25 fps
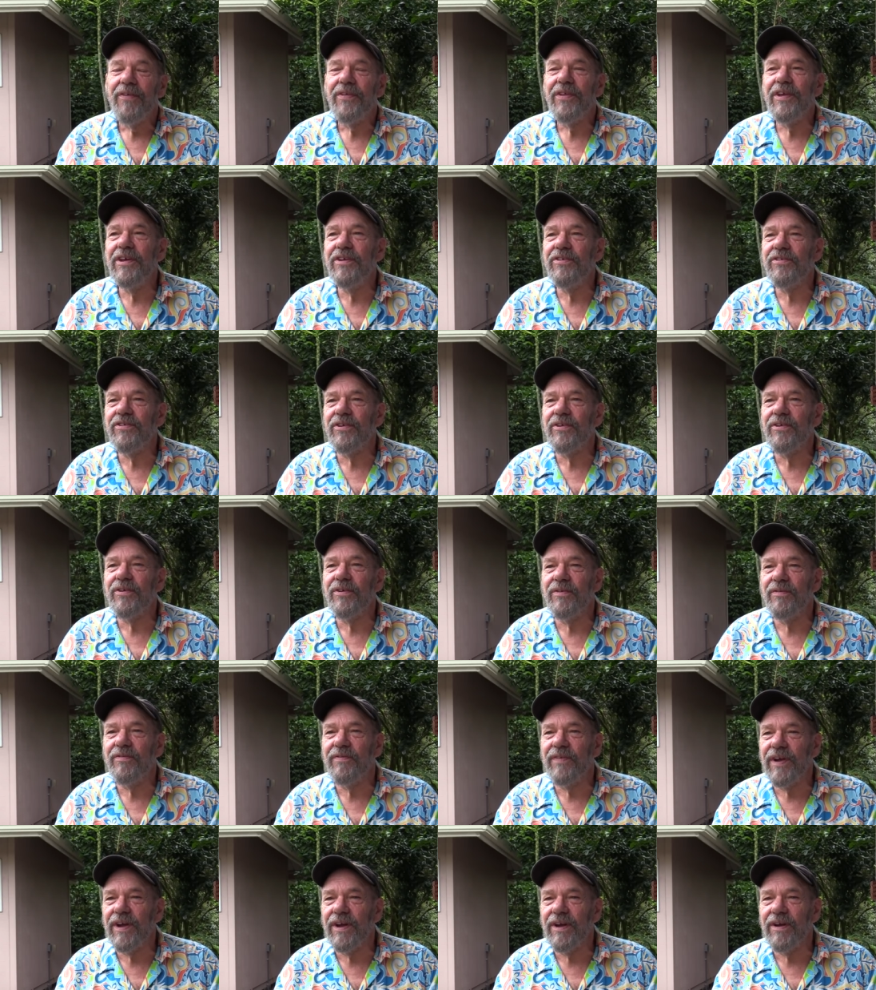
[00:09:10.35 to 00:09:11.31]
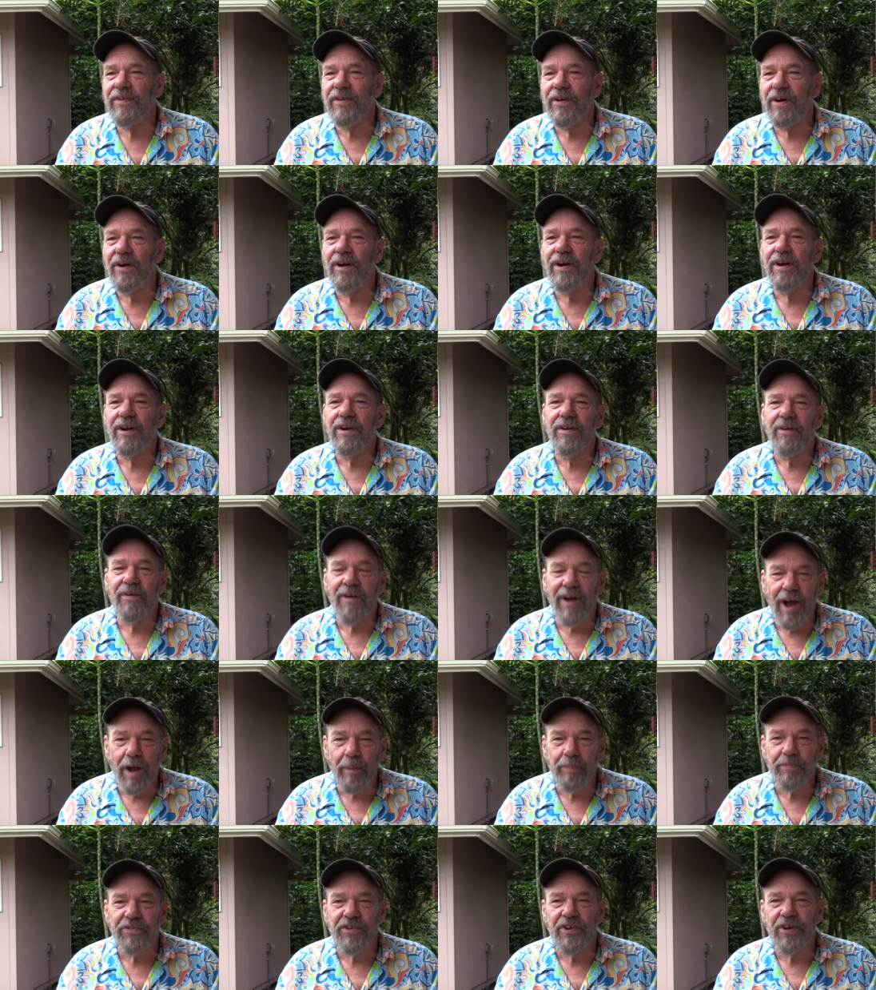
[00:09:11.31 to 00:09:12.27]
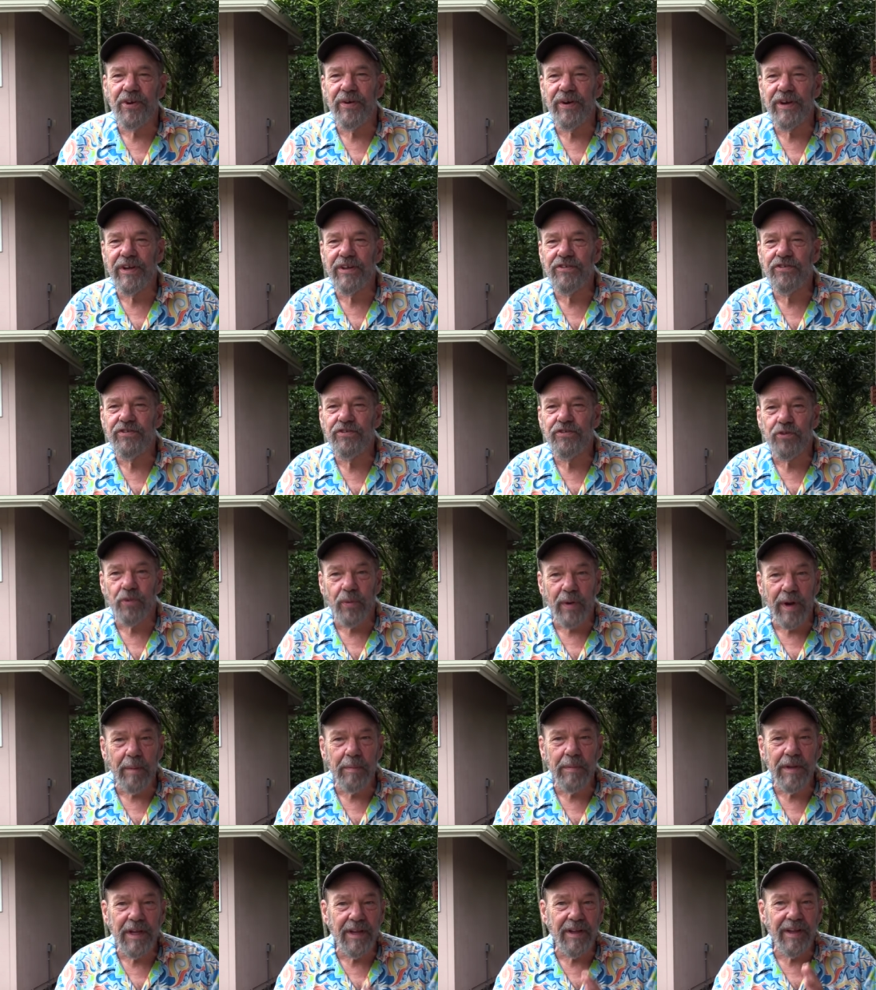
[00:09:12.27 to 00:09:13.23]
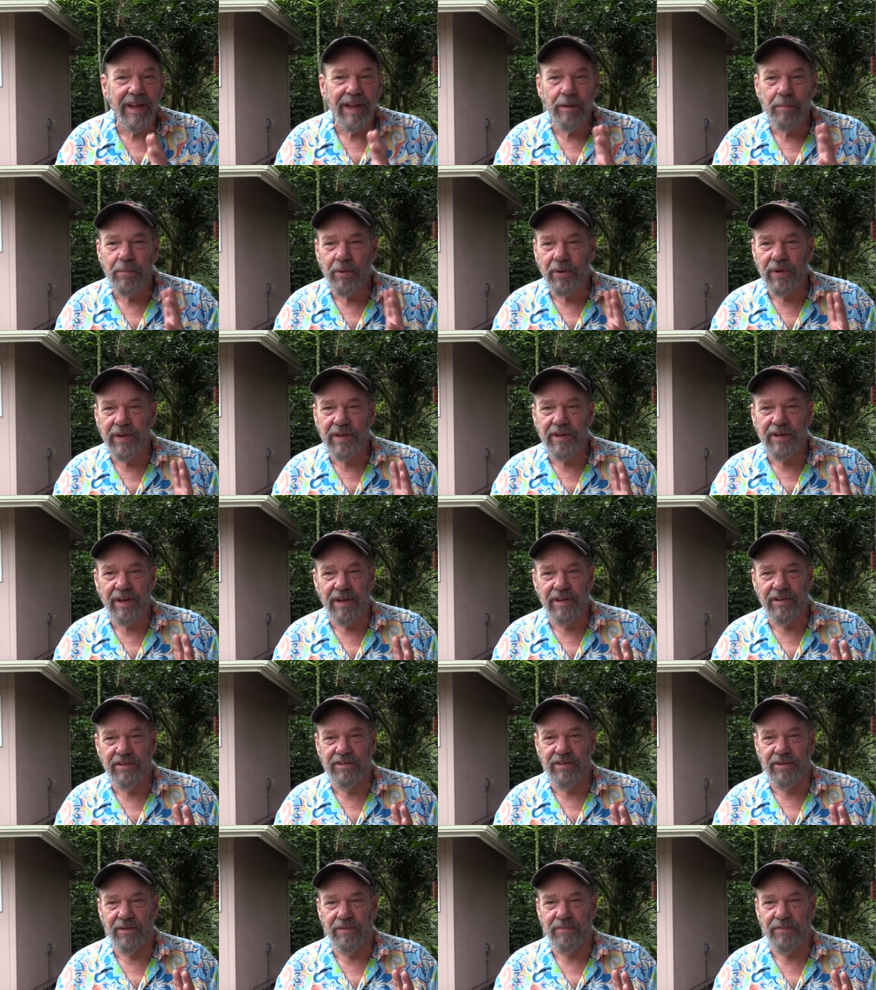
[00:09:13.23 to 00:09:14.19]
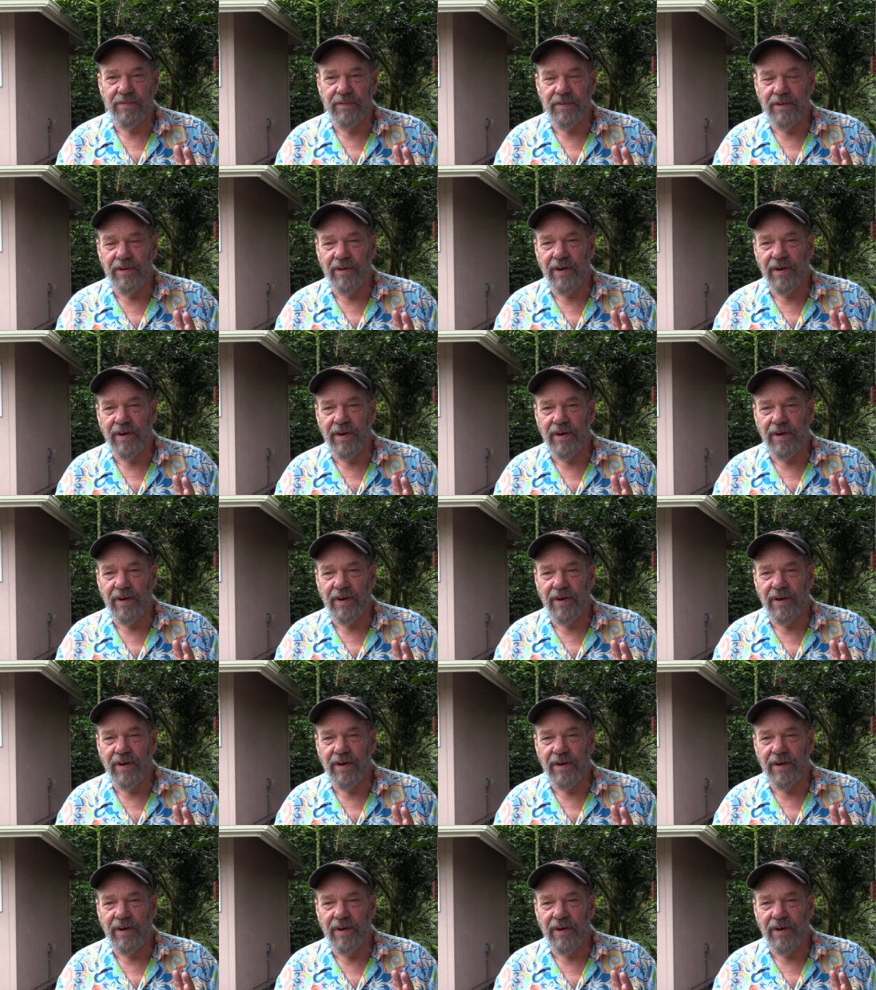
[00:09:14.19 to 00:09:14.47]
These are very there are crops that are extremely labor intensive.